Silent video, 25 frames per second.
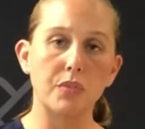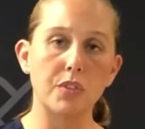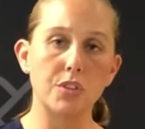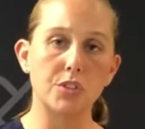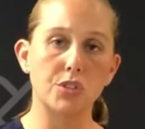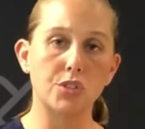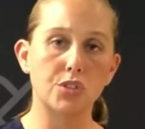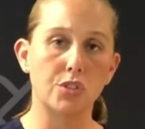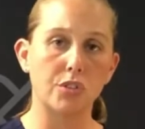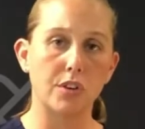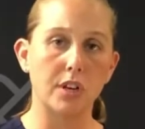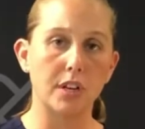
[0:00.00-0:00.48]
the
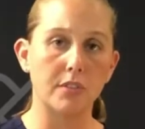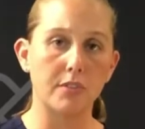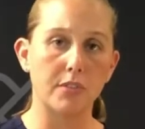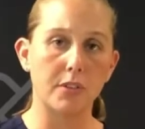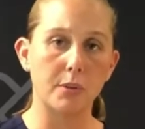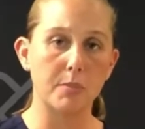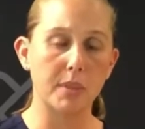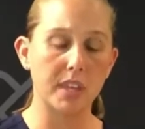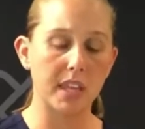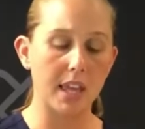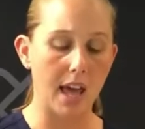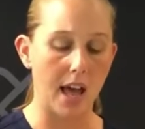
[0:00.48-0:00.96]
screen from
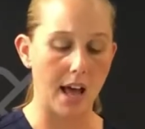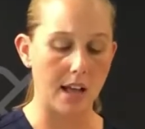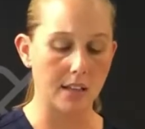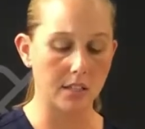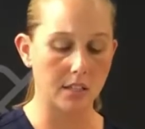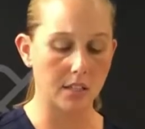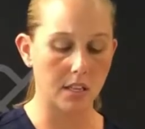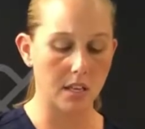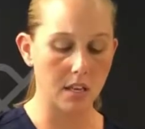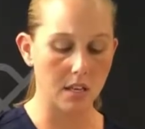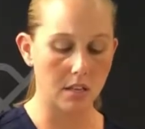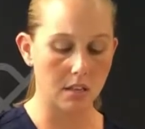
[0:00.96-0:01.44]
the
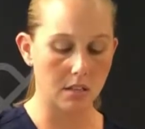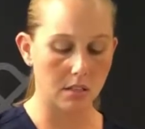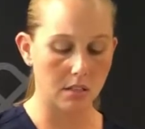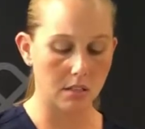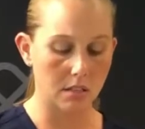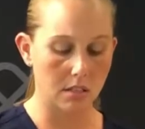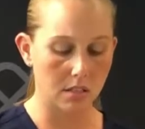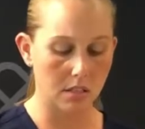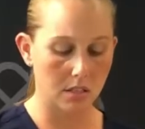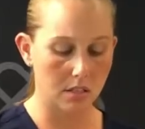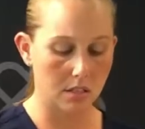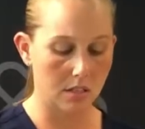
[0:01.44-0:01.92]
gasket
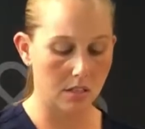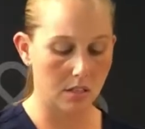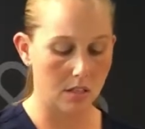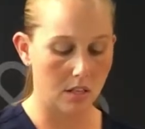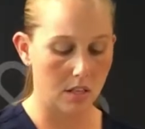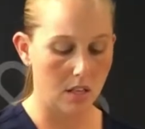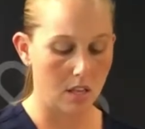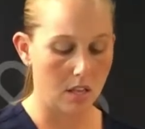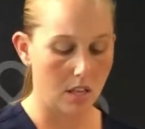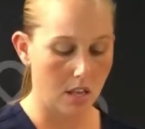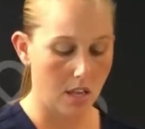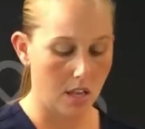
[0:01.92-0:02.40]

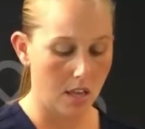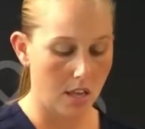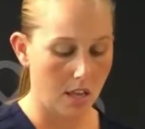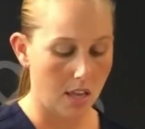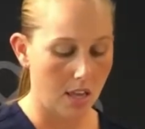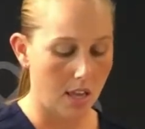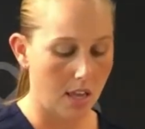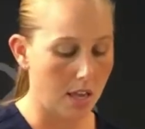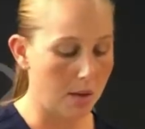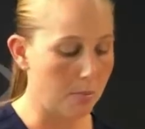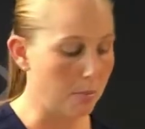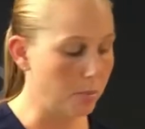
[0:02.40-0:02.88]

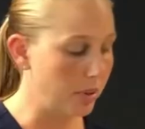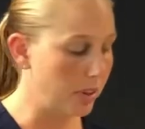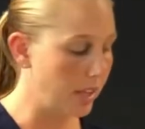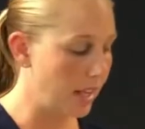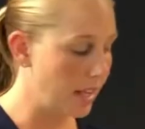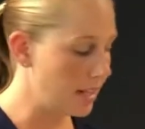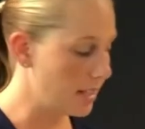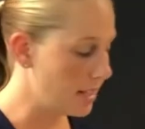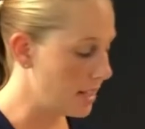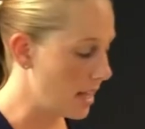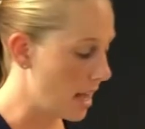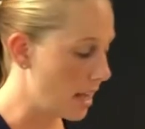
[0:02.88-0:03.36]
and
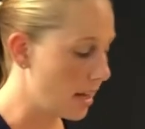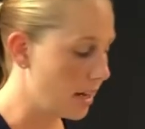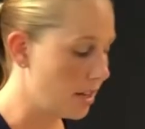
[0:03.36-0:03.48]
place that